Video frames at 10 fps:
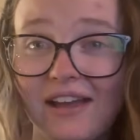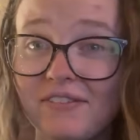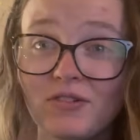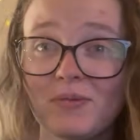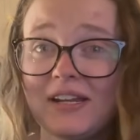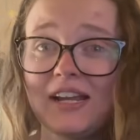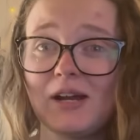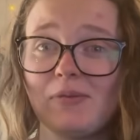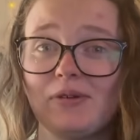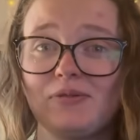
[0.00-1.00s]
I've never made a
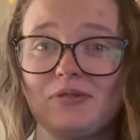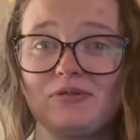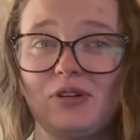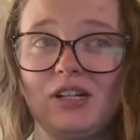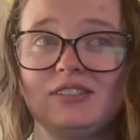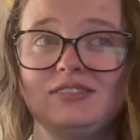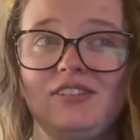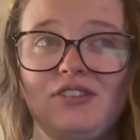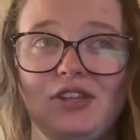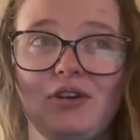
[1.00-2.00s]
hair bow before,
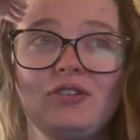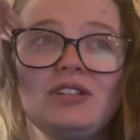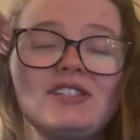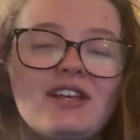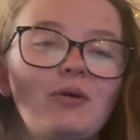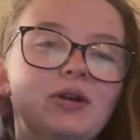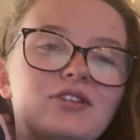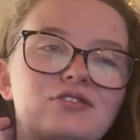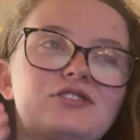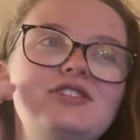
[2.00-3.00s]
even though it's like one of
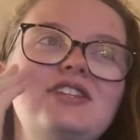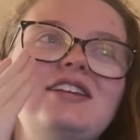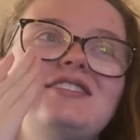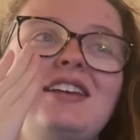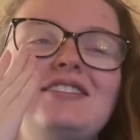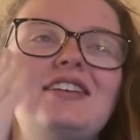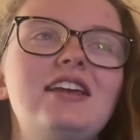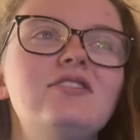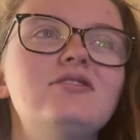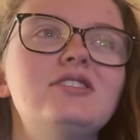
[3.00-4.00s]
the first things I
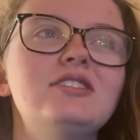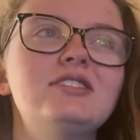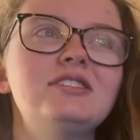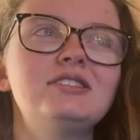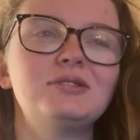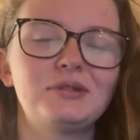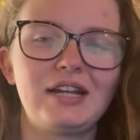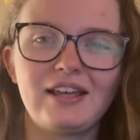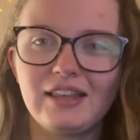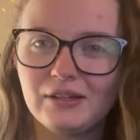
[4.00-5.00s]
saved when
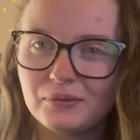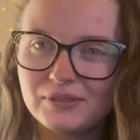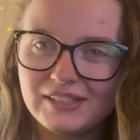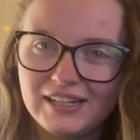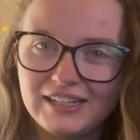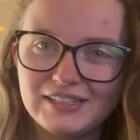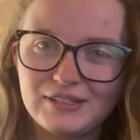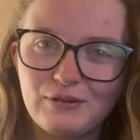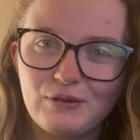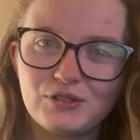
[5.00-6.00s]
I like was getting into
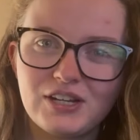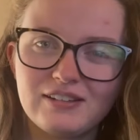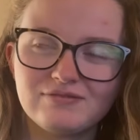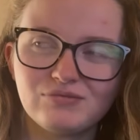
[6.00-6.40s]
crochet.